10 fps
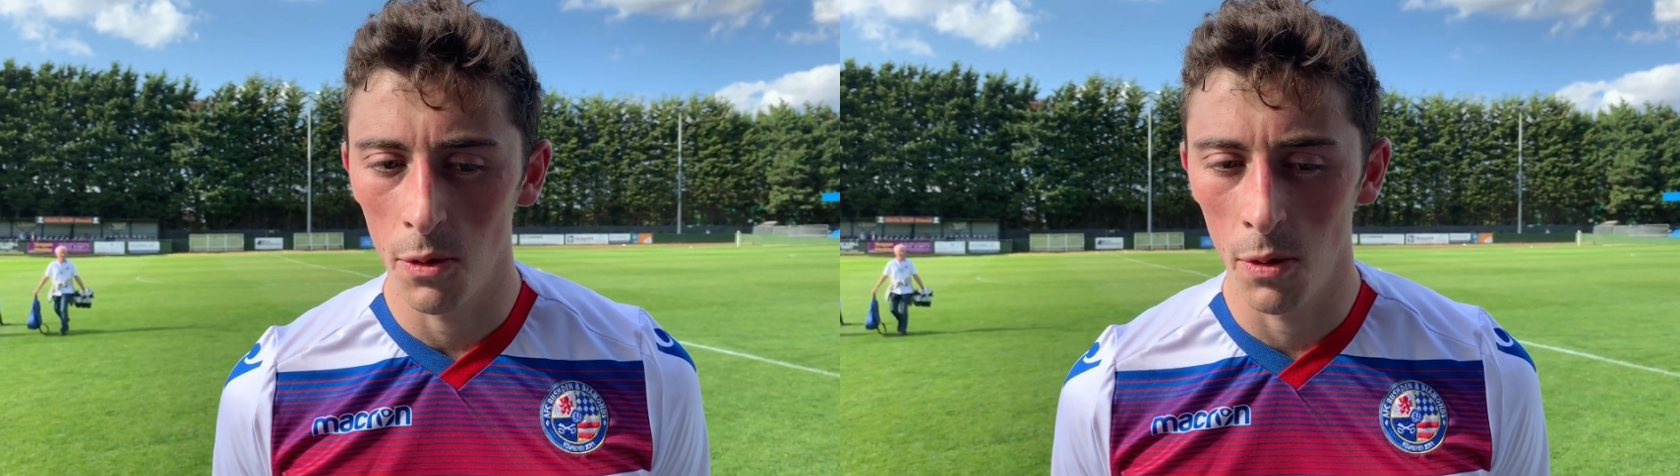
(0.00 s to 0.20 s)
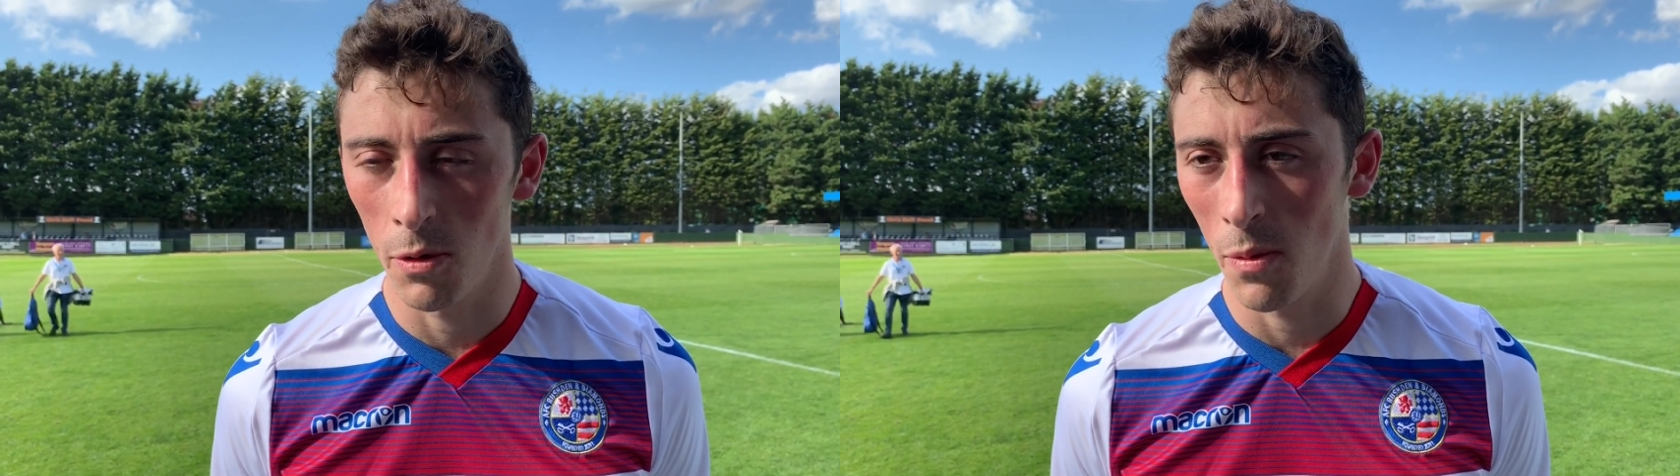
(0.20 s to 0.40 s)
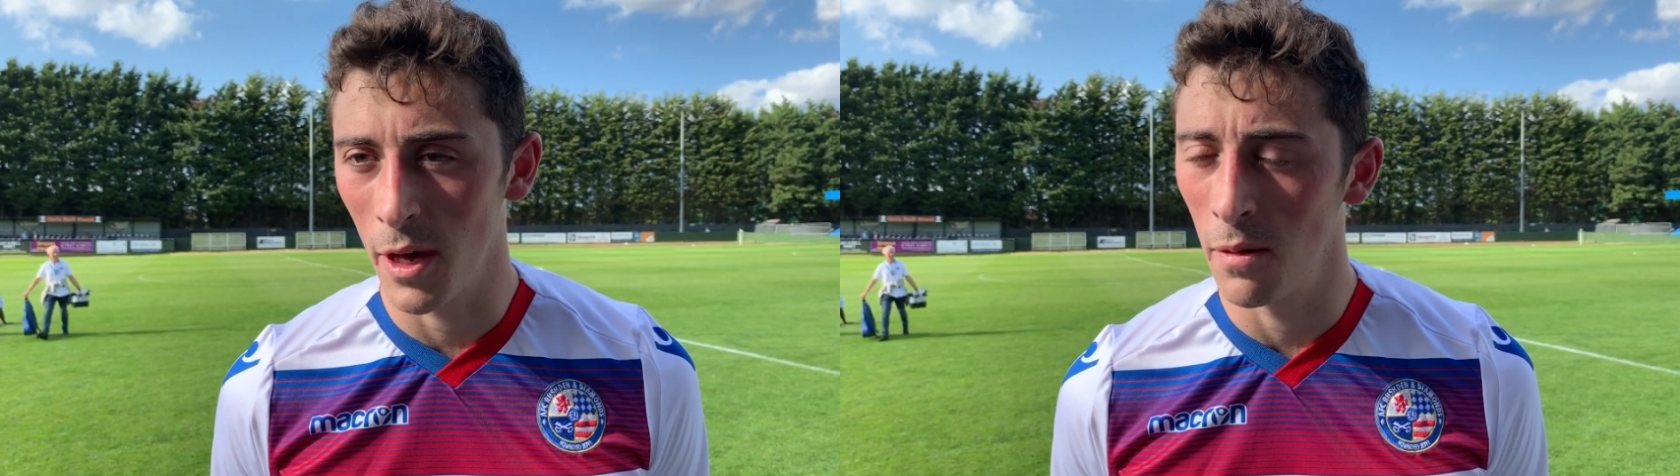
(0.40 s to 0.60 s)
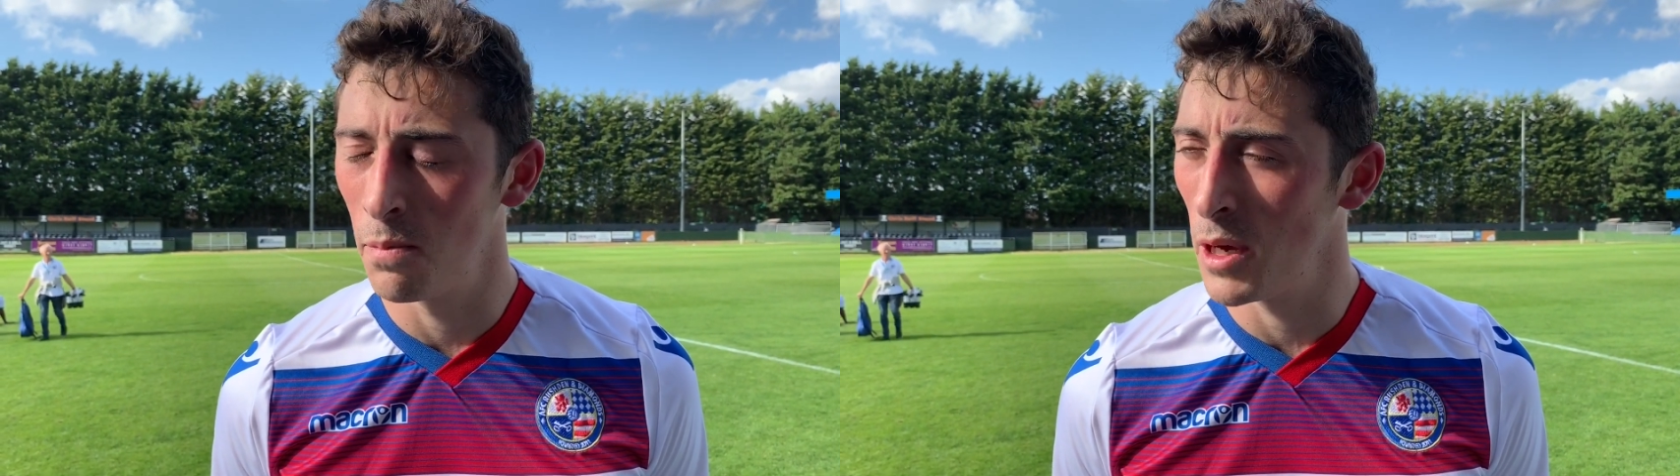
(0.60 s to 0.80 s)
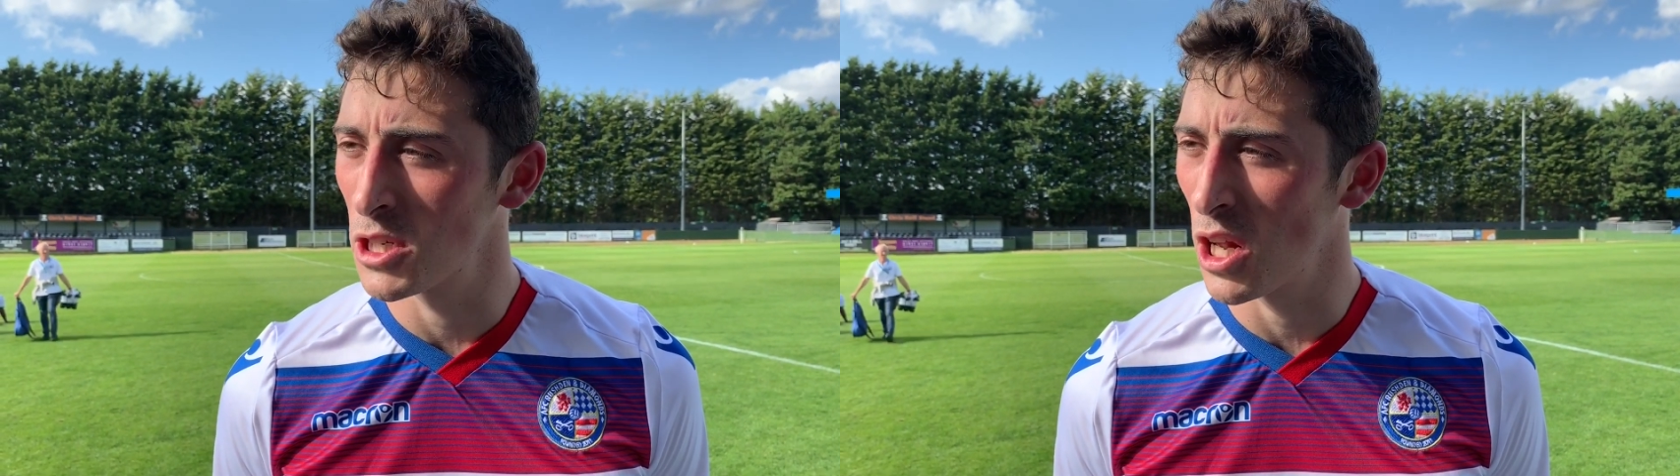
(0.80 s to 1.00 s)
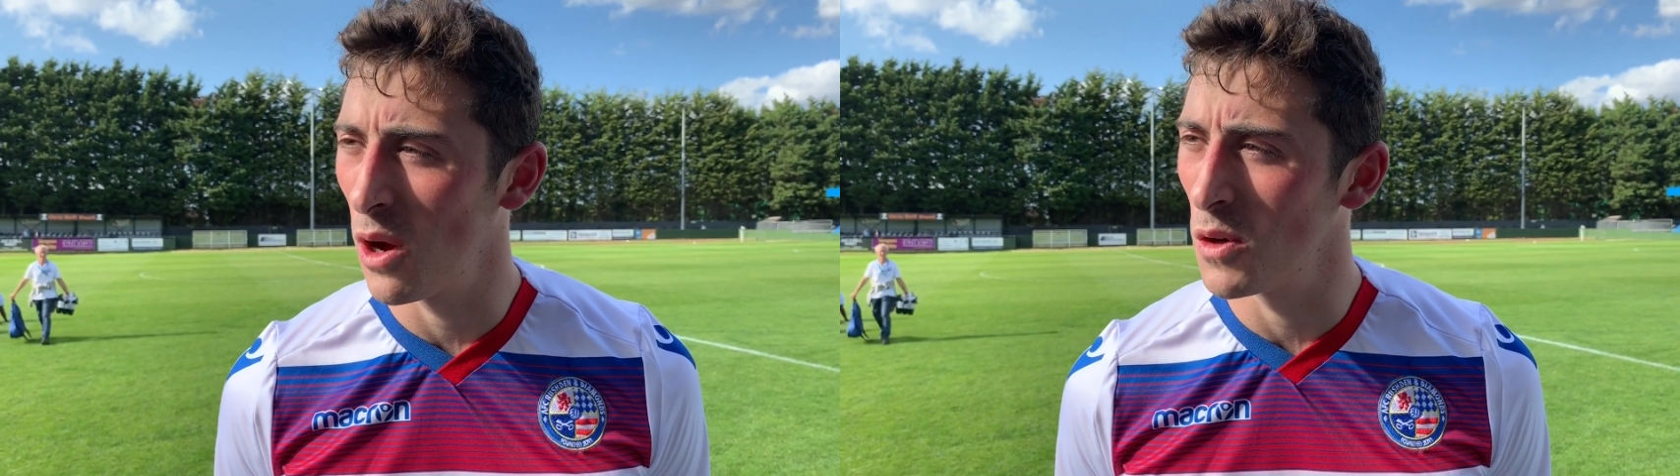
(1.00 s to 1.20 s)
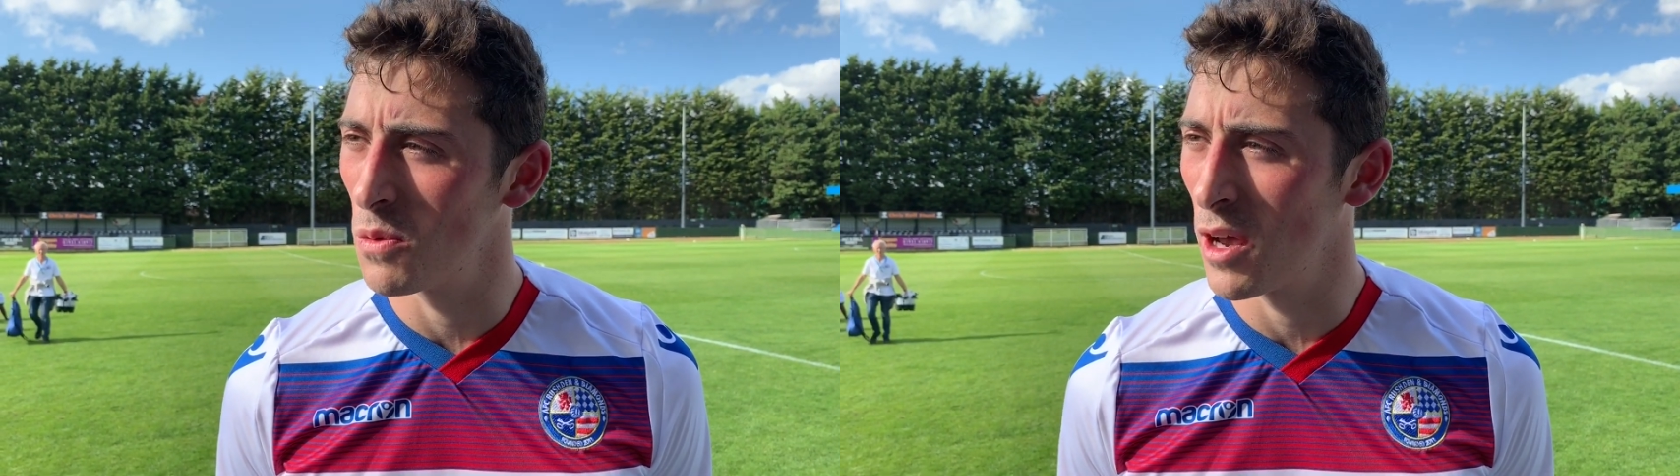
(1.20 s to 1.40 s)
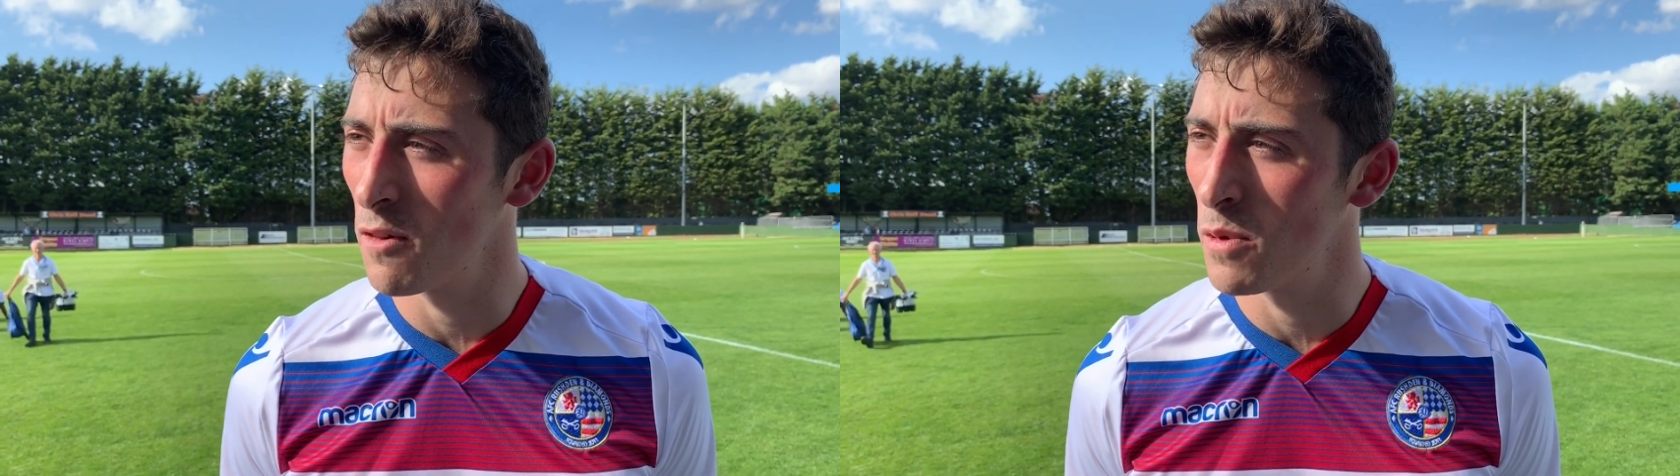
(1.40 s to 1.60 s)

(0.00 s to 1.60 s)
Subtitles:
We were probably a bit slower than we have